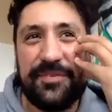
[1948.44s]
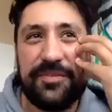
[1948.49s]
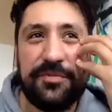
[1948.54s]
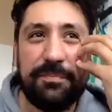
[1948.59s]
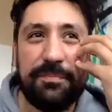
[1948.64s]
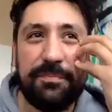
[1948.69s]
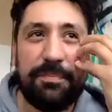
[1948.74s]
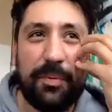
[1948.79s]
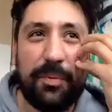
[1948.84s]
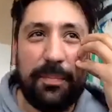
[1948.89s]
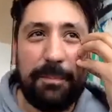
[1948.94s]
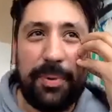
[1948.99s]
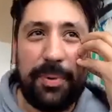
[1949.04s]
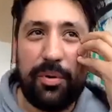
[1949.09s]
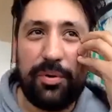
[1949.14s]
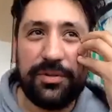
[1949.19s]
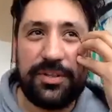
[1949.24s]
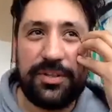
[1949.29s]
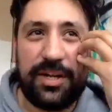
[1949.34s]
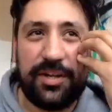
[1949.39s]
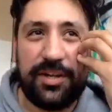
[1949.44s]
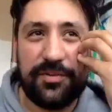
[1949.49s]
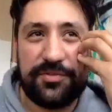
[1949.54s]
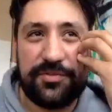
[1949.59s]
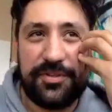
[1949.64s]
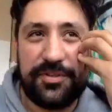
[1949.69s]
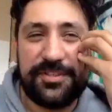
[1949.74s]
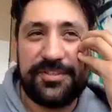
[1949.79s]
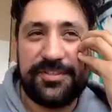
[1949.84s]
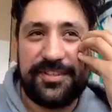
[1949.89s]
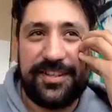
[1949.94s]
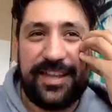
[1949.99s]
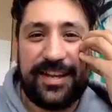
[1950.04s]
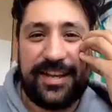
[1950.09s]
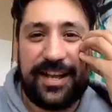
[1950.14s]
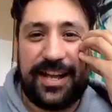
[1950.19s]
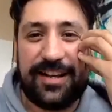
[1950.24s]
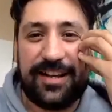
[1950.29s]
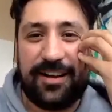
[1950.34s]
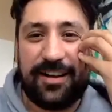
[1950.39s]
bold color choices and like
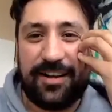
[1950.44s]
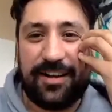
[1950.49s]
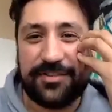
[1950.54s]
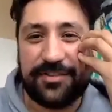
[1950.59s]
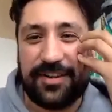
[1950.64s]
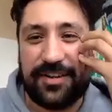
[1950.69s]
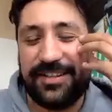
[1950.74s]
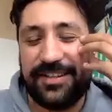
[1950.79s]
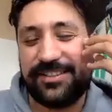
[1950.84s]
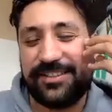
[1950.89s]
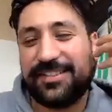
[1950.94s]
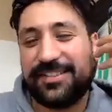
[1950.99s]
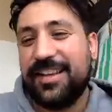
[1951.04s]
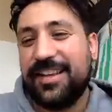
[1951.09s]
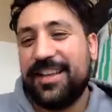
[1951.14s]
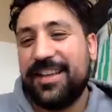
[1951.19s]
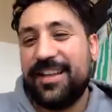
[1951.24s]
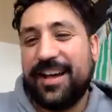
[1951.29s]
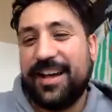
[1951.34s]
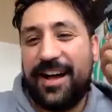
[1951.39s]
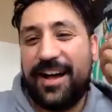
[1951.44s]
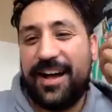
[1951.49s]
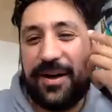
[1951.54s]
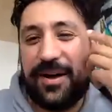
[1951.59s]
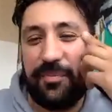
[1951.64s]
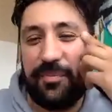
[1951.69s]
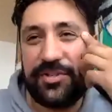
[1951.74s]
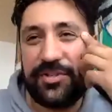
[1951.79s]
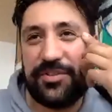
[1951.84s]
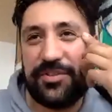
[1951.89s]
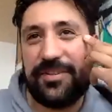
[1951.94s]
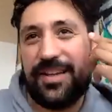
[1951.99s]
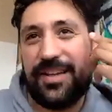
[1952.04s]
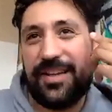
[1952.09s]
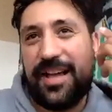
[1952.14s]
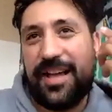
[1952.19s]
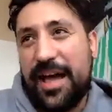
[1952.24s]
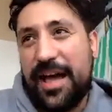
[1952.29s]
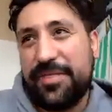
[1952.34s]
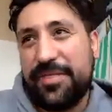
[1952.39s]
high contrast, um, which uh,
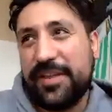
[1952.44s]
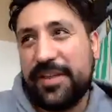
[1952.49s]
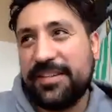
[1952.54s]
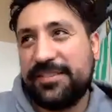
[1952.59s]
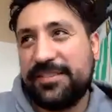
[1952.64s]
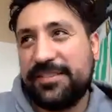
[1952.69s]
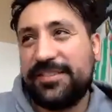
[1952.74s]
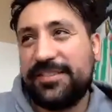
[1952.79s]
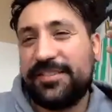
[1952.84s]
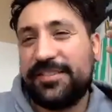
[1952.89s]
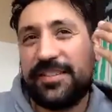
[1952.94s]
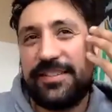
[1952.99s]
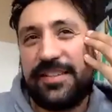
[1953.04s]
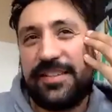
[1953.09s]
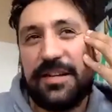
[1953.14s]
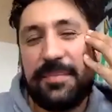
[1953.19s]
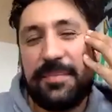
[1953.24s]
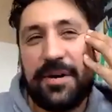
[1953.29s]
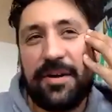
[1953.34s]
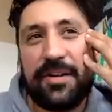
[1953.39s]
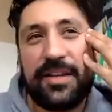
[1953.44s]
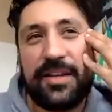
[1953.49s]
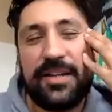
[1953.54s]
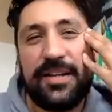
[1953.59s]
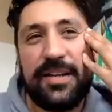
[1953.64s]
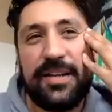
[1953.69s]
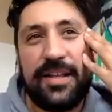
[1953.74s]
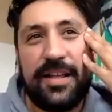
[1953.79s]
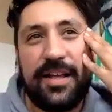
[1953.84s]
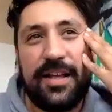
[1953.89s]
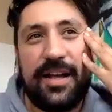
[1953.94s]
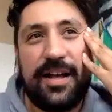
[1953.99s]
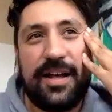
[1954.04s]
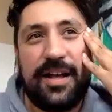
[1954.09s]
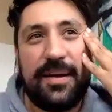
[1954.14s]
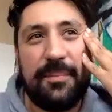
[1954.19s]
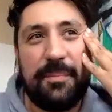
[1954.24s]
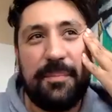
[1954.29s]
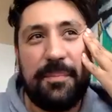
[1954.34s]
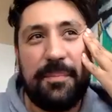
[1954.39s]
I think is distinctly American, uh,
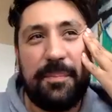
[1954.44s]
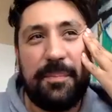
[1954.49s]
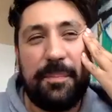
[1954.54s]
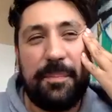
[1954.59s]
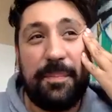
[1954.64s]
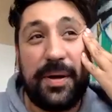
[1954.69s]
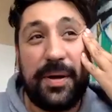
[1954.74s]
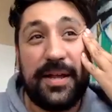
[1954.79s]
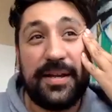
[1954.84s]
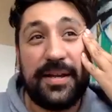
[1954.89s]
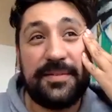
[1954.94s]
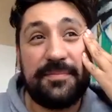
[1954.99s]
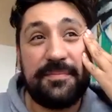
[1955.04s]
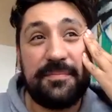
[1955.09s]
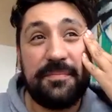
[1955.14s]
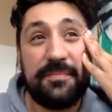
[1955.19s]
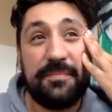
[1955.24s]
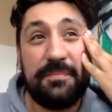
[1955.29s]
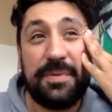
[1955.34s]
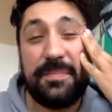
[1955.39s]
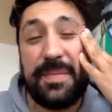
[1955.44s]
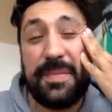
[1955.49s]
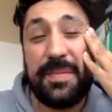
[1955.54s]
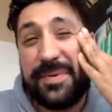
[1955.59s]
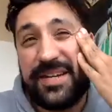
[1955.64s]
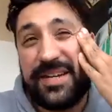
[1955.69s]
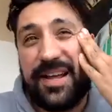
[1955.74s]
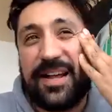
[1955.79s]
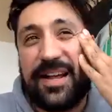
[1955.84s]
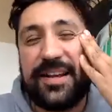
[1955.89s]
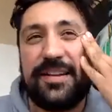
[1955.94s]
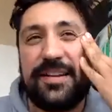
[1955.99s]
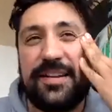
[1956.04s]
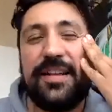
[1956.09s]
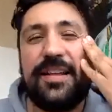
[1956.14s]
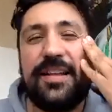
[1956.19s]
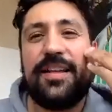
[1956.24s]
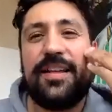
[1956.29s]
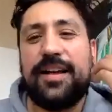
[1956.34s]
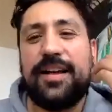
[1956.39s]
but, but maybe not.
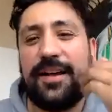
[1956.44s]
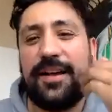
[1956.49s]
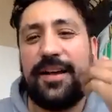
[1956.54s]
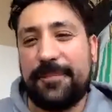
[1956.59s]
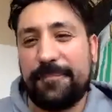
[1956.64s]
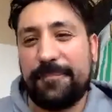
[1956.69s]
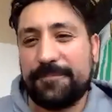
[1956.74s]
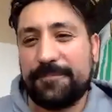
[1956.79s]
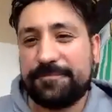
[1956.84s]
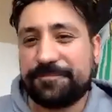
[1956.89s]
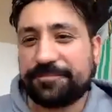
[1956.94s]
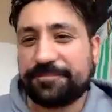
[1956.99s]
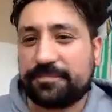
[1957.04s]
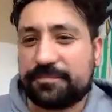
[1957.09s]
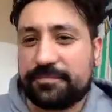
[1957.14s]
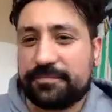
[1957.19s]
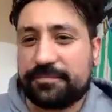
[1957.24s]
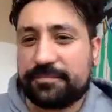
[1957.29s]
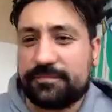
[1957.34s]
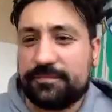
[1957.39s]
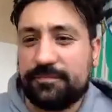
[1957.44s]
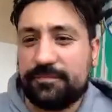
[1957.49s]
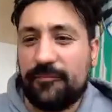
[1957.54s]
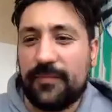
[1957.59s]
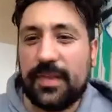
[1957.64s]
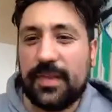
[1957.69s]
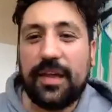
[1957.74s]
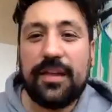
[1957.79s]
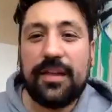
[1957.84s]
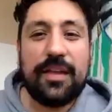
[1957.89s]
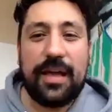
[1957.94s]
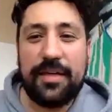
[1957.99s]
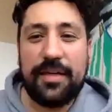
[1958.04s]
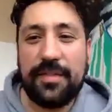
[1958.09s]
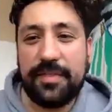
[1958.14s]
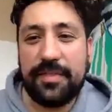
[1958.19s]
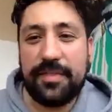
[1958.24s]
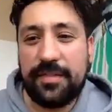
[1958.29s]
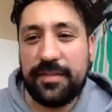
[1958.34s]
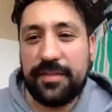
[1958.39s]
Um, and then
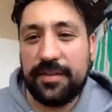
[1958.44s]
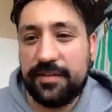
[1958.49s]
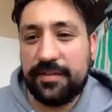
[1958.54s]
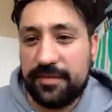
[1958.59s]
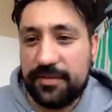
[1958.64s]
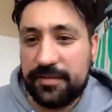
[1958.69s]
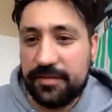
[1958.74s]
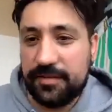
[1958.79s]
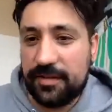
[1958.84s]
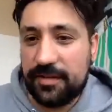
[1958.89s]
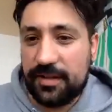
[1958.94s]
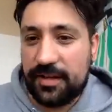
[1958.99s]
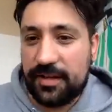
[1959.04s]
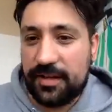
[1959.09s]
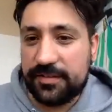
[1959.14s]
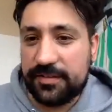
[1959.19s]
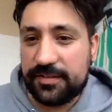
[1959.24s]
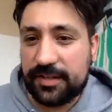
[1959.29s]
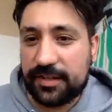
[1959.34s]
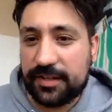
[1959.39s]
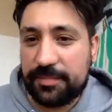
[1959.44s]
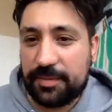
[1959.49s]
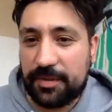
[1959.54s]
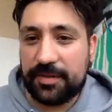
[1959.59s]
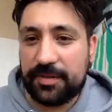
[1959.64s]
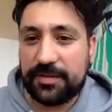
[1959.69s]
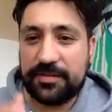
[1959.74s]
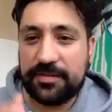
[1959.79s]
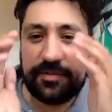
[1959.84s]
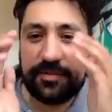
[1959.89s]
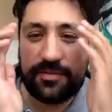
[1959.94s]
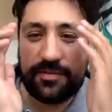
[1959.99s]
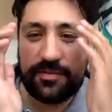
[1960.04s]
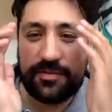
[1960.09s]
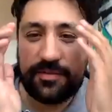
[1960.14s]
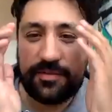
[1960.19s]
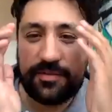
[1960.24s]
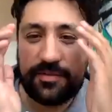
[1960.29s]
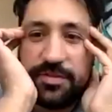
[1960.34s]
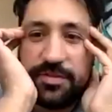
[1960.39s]
the uh, second part to the question,